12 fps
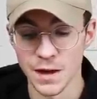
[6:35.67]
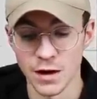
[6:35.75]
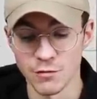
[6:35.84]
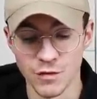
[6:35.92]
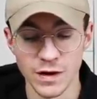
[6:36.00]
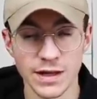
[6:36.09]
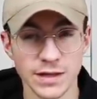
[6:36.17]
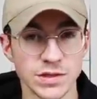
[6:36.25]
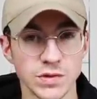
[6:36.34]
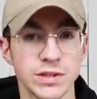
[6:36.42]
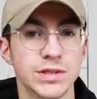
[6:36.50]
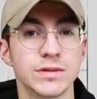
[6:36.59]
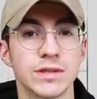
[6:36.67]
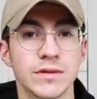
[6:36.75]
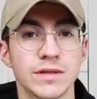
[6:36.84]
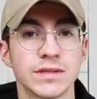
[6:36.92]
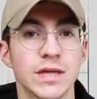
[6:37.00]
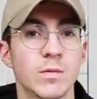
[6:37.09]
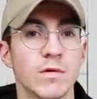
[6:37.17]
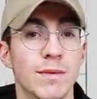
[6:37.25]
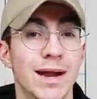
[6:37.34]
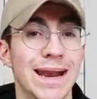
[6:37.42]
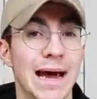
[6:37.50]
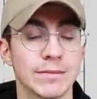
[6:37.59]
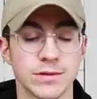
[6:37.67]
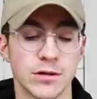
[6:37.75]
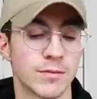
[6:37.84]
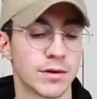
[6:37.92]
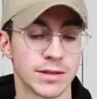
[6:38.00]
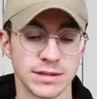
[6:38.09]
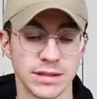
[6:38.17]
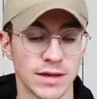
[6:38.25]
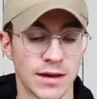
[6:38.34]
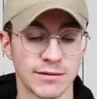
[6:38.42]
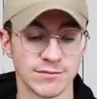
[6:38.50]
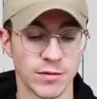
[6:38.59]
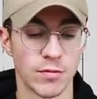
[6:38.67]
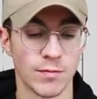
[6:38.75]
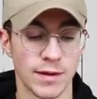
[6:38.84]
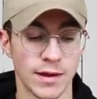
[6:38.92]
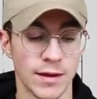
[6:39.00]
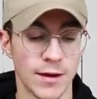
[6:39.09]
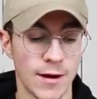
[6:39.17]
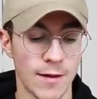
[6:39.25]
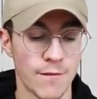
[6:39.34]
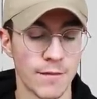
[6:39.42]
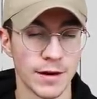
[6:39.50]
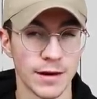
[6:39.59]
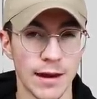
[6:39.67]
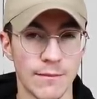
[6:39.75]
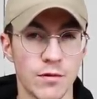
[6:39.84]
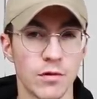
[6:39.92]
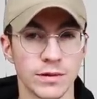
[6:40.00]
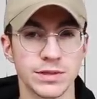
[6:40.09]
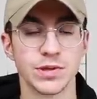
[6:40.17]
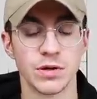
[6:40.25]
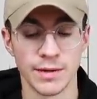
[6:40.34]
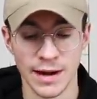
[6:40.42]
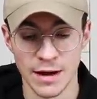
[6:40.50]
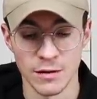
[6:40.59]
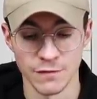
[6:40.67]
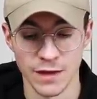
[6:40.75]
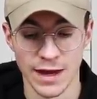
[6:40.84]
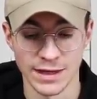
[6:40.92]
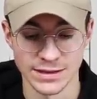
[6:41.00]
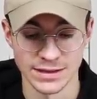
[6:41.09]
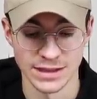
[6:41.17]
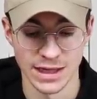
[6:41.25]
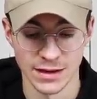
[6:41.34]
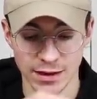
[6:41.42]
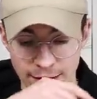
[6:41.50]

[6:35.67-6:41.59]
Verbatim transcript: I really enjoyed using this thing with my laptop. Honestly, that was probably, I'm probably gonna get more enjoyment out of that, as I said.